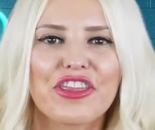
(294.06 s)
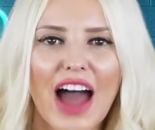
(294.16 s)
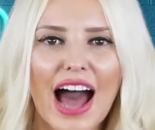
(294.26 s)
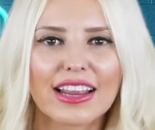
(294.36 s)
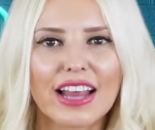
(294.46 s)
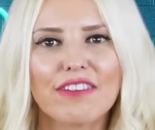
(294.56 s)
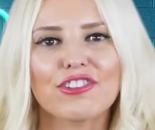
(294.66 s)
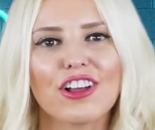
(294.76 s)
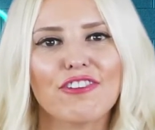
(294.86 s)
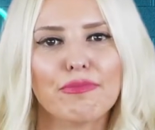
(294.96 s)
that
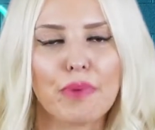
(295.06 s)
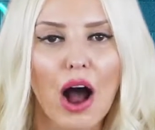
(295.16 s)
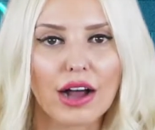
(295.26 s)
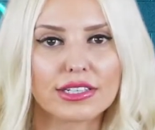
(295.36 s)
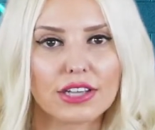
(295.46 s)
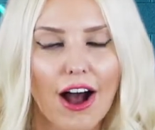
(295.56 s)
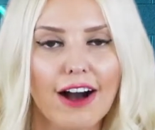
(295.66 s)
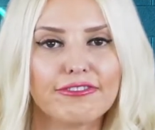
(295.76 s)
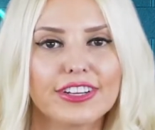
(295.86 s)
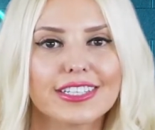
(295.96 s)
level of box
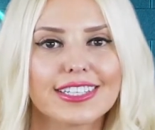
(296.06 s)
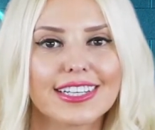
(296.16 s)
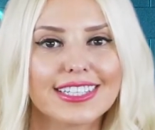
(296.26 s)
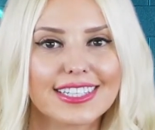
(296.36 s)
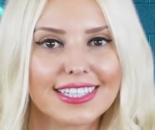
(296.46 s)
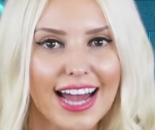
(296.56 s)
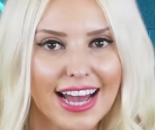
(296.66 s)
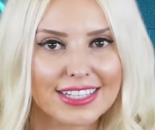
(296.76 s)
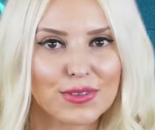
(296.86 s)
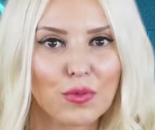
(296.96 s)
office success,